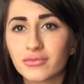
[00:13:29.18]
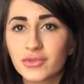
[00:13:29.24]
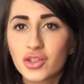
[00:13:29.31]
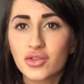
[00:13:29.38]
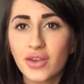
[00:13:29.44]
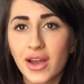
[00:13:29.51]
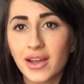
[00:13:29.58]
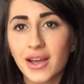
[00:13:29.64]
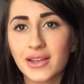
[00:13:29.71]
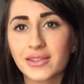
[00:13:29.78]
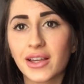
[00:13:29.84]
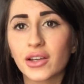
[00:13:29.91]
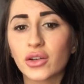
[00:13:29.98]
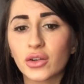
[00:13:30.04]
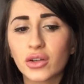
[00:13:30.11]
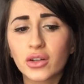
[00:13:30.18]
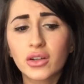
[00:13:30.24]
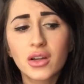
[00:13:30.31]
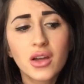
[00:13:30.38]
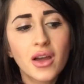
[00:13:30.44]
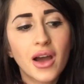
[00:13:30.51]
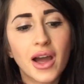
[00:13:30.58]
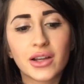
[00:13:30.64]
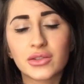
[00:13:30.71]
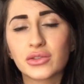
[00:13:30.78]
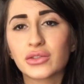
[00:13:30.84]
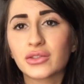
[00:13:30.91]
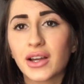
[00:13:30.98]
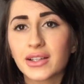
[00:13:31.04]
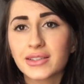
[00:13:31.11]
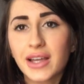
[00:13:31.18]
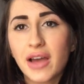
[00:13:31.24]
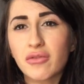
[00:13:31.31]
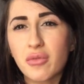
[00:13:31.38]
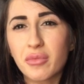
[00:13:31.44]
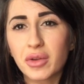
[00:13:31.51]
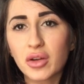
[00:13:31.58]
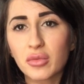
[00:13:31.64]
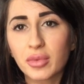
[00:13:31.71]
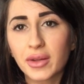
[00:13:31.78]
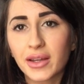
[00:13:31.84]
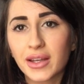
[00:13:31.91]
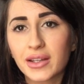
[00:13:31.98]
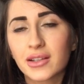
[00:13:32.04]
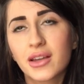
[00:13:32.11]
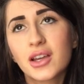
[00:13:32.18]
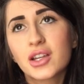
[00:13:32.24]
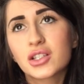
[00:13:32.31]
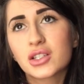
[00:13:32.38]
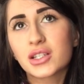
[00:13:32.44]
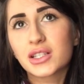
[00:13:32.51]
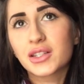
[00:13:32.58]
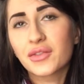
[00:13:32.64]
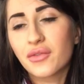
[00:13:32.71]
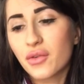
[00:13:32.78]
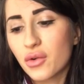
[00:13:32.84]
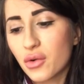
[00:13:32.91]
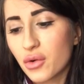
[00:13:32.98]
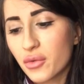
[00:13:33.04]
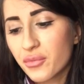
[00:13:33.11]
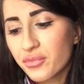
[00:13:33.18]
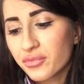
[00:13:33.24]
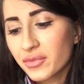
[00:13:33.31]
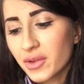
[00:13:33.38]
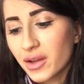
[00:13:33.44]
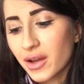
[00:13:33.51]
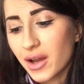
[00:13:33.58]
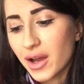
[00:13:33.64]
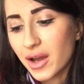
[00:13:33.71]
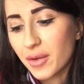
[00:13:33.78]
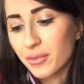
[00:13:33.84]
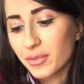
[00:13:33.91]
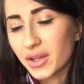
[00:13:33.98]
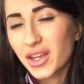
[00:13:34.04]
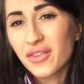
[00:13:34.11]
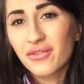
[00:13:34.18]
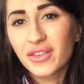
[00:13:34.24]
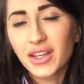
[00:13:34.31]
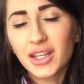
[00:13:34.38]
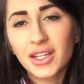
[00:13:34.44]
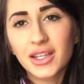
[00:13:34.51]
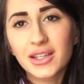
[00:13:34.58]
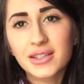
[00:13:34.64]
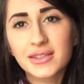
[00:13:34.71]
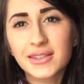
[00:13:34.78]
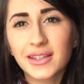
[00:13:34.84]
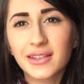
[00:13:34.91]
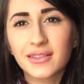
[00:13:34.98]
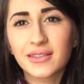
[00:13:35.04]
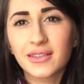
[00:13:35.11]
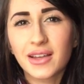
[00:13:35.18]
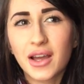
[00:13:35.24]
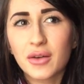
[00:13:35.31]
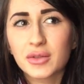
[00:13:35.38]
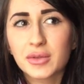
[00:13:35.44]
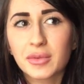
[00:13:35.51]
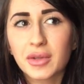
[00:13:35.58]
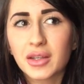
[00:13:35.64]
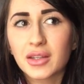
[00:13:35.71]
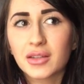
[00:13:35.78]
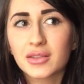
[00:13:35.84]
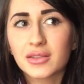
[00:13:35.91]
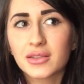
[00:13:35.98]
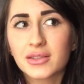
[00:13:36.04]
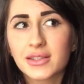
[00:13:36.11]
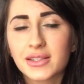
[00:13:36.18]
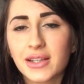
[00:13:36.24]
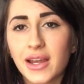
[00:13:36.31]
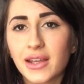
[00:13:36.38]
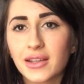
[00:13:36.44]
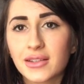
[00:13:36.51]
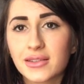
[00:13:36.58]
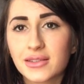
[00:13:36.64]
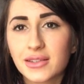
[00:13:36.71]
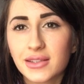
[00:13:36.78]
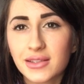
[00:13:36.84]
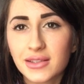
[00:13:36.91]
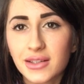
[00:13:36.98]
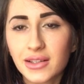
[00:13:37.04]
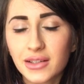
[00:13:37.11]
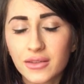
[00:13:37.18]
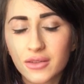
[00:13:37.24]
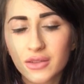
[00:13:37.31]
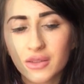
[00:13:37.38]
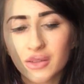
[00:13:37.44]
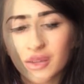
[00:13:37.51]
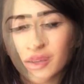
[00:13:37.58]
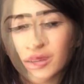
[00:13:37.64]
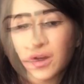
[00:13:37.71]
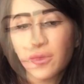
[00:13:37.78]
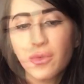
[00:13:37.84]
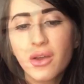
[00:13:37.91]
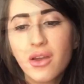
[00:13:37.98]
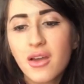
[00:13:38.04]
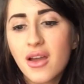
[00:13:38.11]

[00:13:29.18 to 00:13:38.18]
track as I go. I do like to have a meal plan just for convenience and helps me stay consistent during prep.